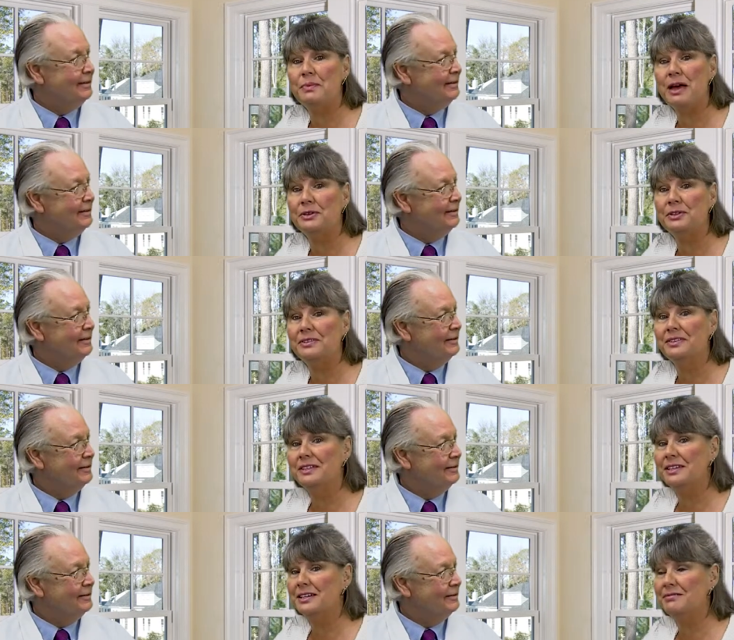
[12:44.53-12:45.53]
Speaker 1: Mouth.
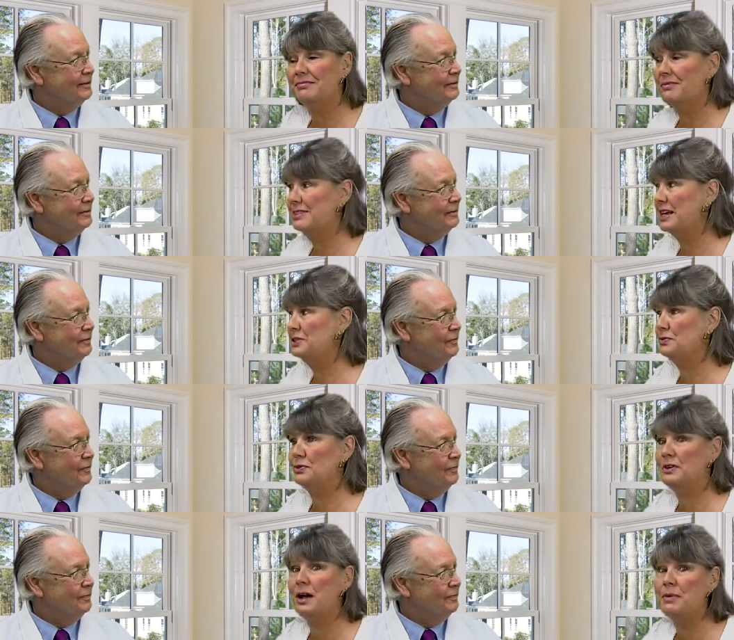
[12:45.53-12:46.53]
And uh, thanks
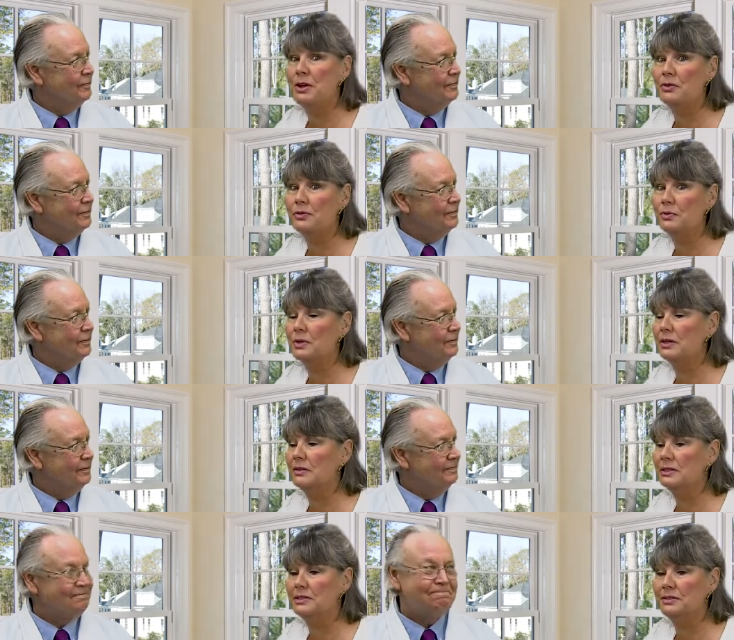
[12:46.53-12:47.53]
for coming over. We're
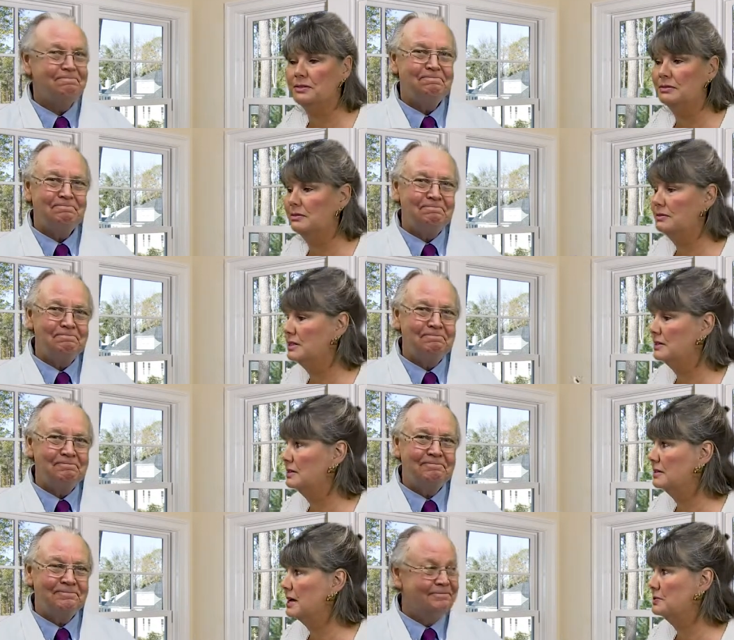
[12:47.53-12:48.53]
going to
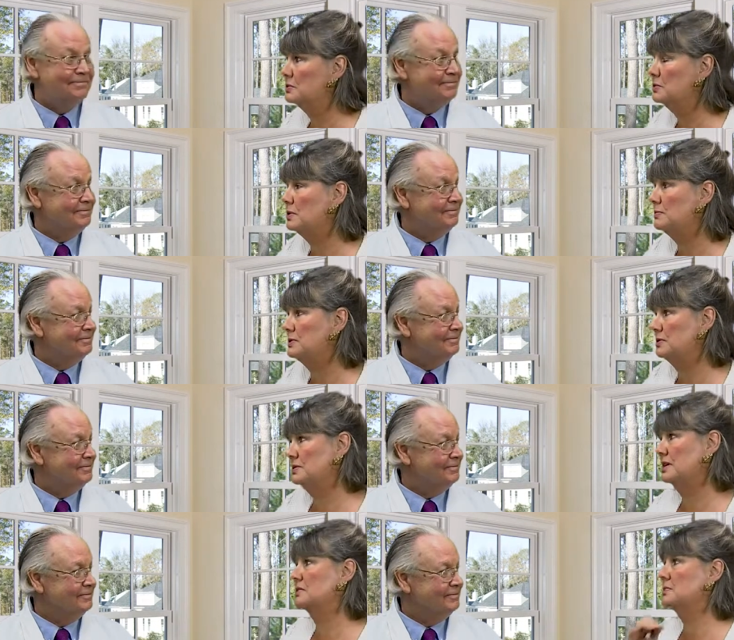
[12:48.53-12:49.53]
uh, have some cool episodes
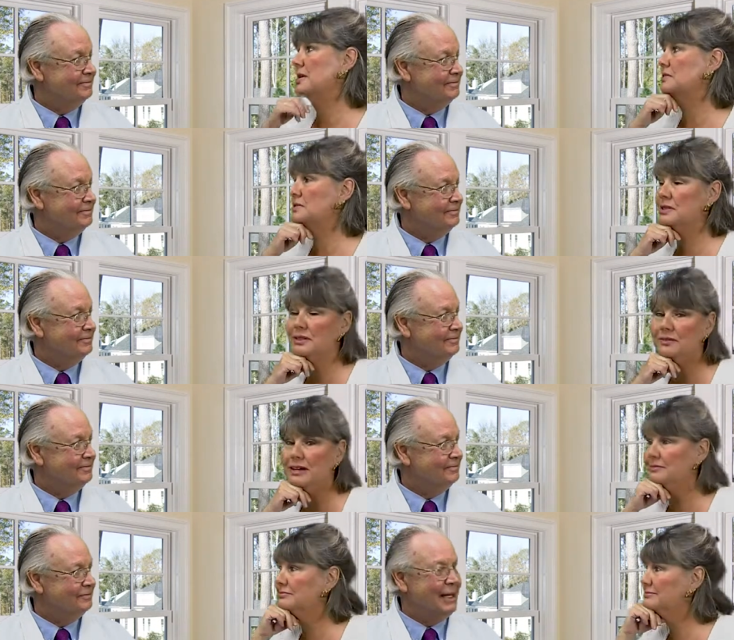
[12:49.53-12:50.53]
next week, so stick
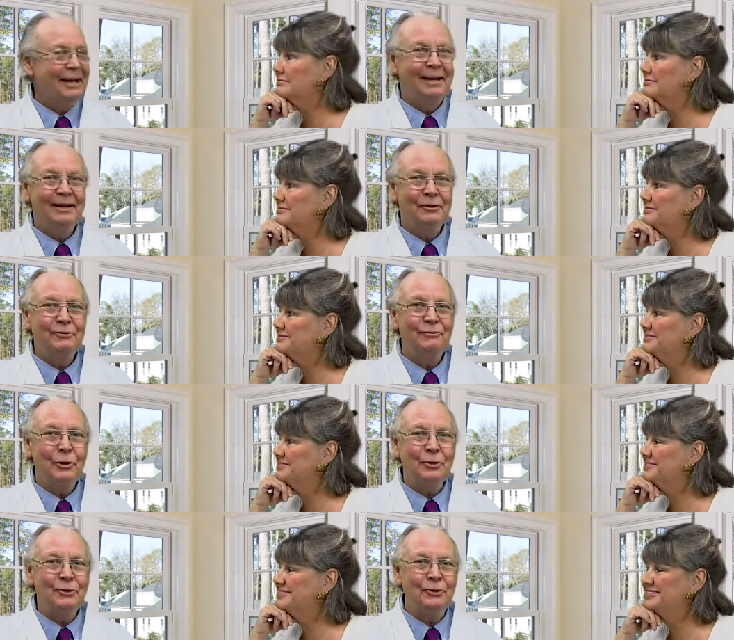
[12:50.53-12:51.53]
around.
Speaker 2: Yeah, looking
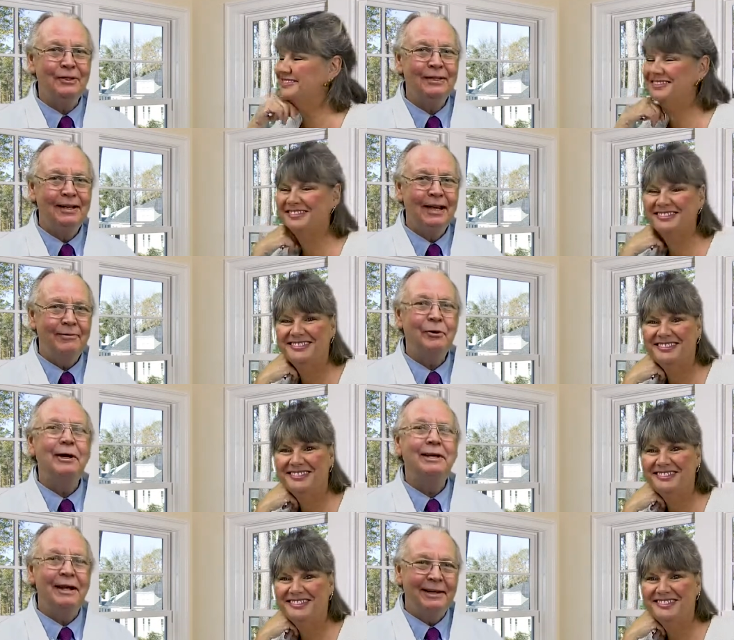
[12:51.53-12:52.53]
forward to it. Have a
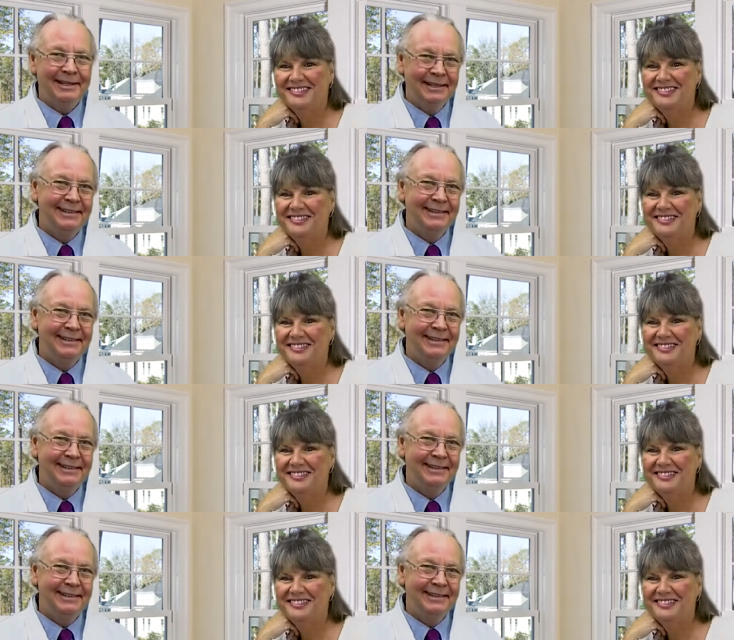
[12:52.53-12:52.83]
great day.